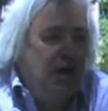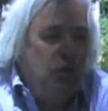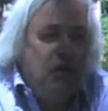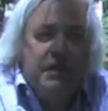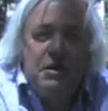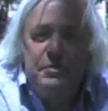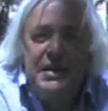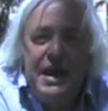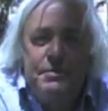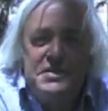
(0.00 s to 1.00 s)
Will there
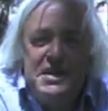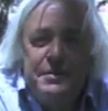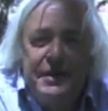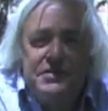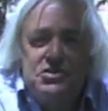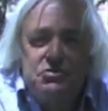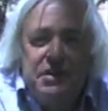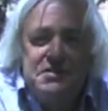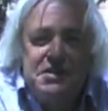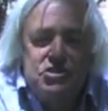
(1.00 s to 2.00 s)
be epidemics
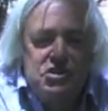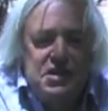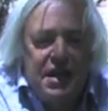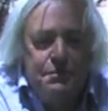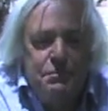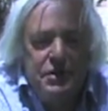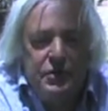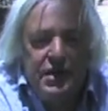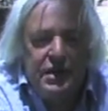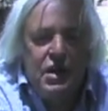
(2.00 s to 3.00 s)
during such a time
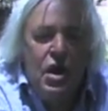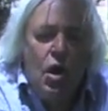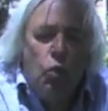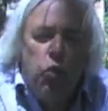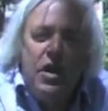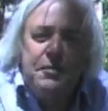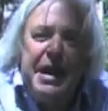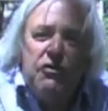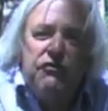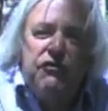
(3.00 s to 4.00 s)
period? What
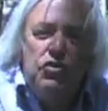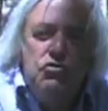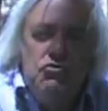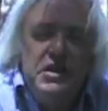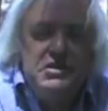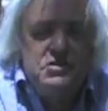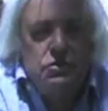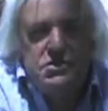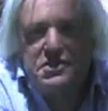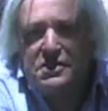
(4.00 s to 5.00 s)
about food
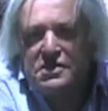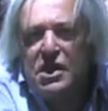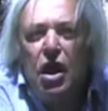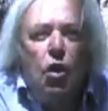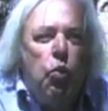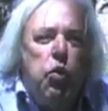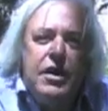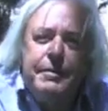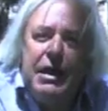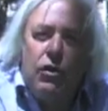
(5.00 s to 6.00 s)
resources?
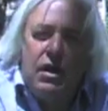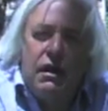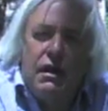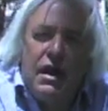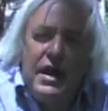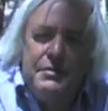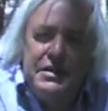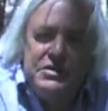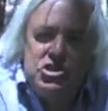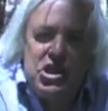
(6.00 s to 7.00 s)
What about
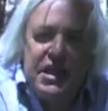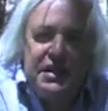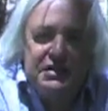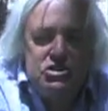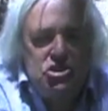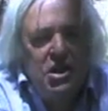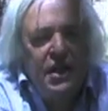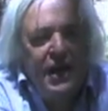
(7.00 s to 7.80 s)
climate change?